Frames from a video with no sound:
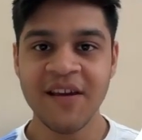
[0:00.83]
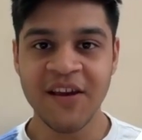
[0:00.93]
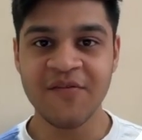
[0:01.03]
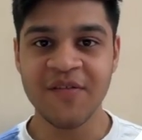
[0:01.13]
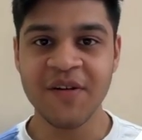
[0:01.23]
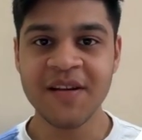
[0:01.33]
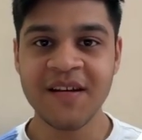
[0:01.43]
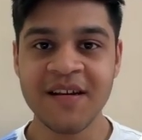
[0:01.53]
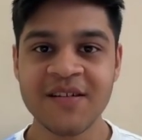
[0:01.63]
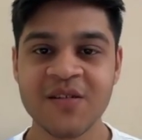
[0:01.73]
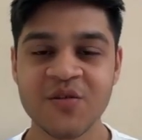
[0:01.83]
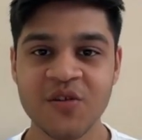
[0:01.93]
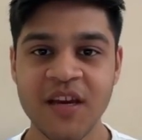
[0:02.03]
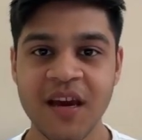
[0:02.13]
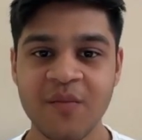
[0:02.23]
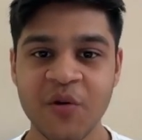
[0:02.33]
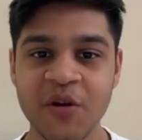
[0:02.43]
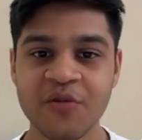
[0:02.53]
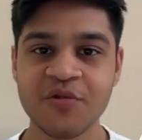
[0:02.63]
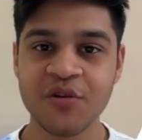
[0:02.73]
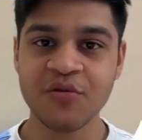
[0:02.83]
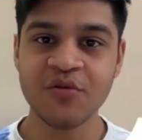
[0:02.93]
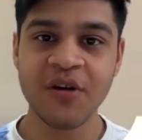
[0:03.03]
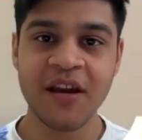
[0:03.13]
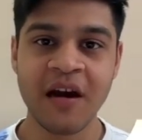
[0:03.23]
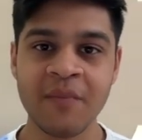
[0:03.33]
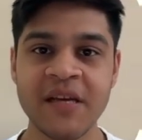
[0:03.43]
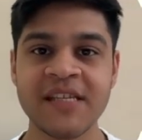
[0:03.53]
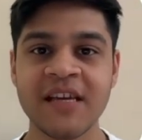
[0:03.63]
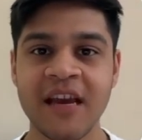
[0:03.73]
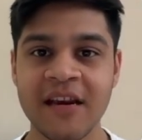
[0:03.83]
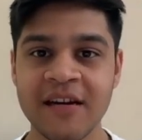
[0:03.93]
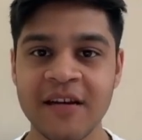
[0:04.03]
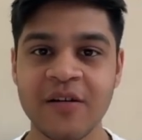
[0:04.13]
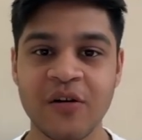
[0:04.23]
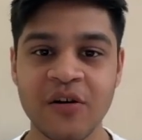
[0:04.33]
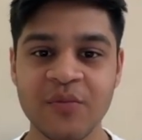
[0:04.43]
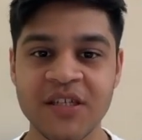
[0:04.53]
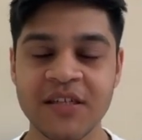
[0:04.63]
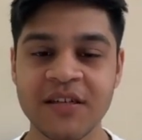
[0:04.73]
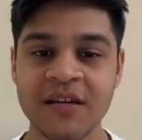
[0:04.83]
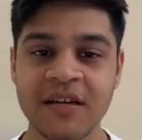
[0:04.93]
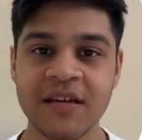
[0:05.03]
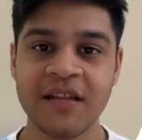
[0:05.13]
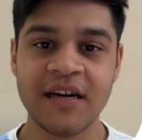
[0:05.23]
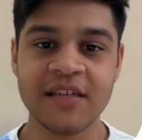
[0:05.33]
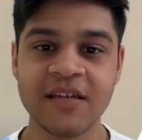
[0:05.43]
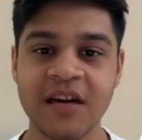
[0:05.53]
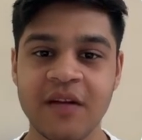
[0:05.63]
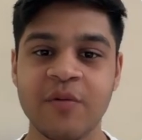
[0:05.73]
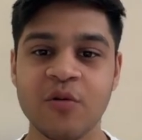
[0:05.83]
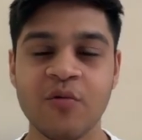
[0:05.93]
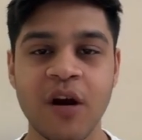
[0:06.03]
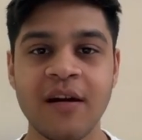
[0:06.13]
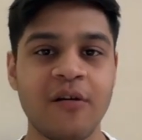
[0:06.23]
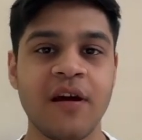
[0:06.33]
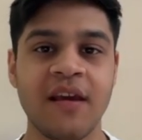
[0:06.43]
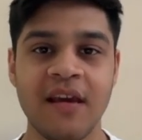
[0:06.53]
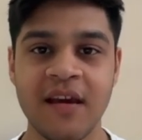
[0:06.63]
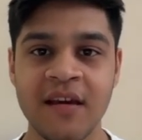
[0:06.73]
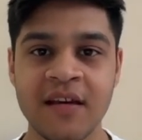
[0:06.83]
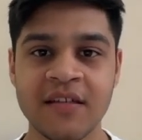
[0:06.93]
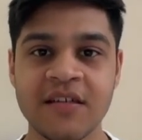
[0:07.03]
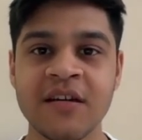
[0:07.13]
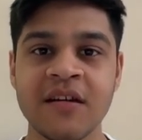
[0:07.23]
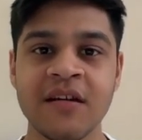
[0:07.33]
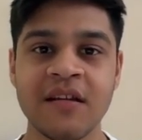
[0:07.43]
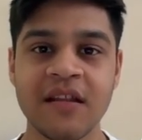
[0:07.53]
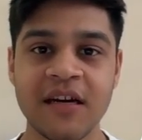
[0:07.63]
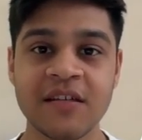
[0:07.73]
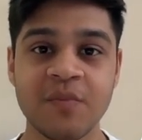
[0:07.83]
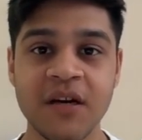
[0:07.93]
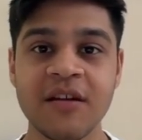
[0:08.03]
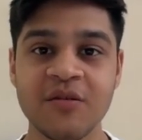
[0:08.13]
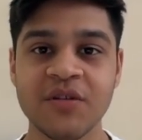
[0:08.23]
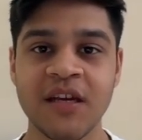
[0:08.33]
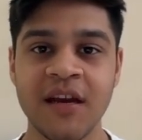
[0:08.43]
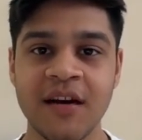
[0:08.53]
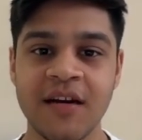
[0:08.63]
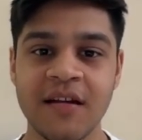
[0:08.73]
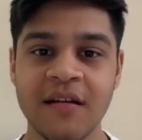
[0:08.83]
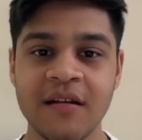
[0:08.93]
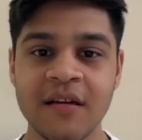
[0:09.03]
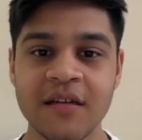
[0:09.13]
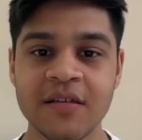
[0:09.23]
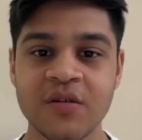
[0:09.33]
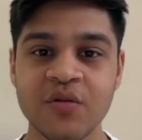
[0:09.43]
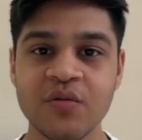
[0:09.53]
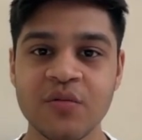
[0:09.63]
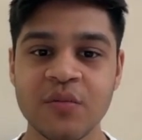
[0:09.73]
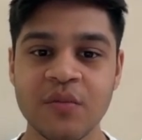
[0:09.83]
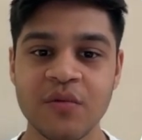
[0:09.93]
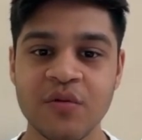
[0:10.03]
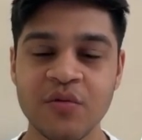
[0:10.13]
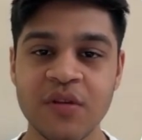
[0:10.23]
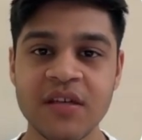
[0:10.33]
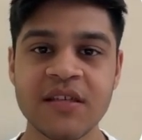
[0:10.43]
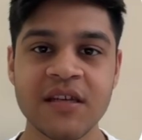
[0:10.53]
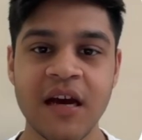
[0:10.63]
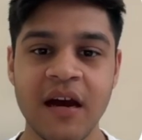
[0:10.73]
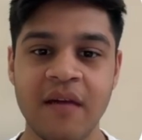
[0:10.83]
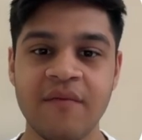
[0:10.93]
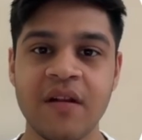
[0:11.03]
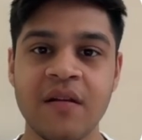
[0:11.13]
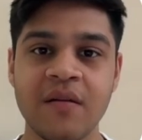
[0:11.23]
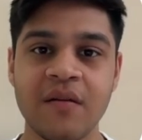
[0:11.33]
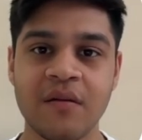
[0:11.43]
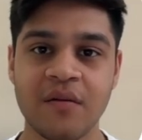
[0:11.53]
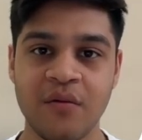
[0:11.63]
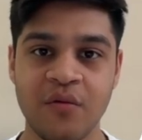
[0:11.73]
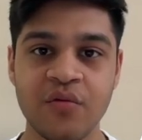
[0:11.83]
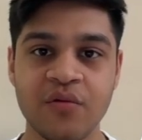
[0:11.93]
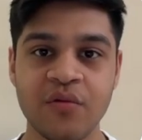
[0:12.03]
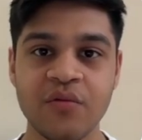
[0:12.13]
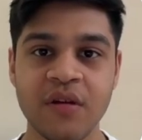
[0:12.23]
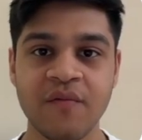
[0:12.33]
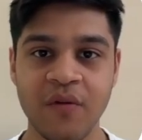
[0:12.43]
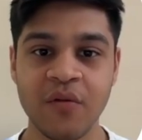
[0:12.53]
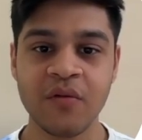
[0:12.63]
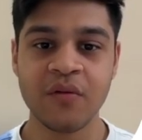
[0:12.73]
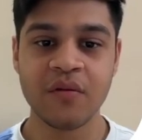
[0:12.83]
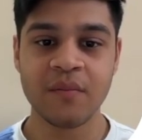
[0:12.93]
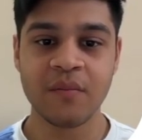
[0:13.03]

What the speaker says: Hey everyone, so today I'm going to show you an amazing N8N automation that is a crypto quant AI agent that is built using N8N. So through this, I will go through the flow